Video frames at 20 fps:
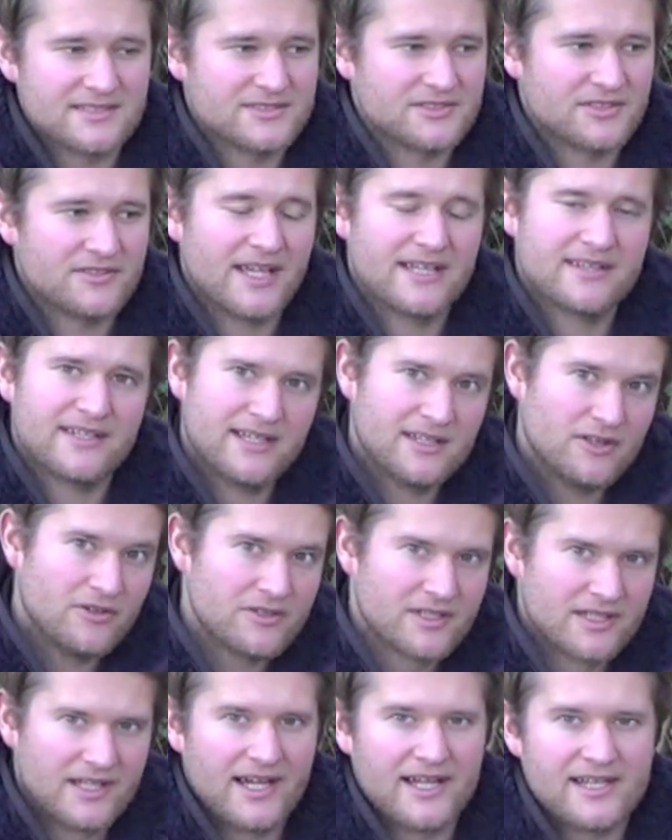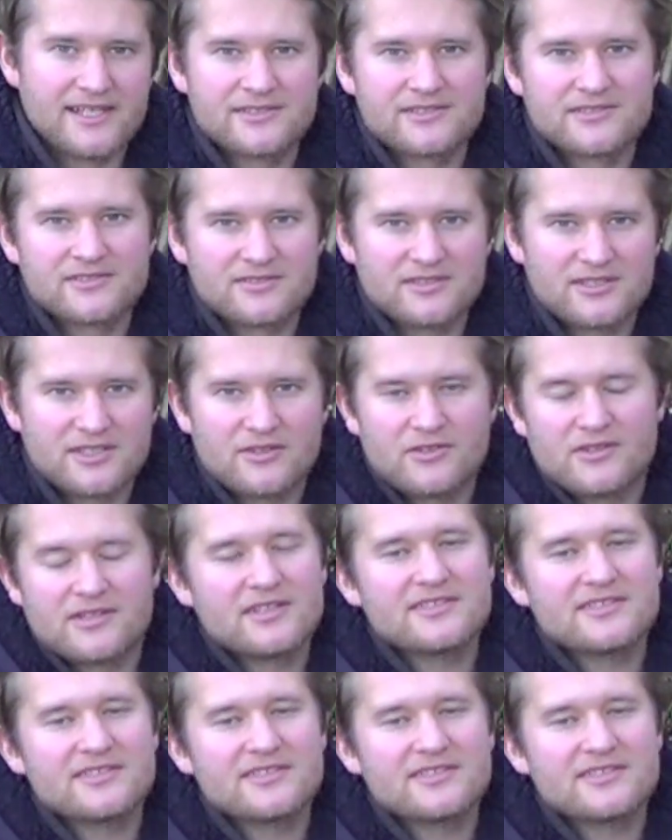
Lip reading: so that they look nice. You know, it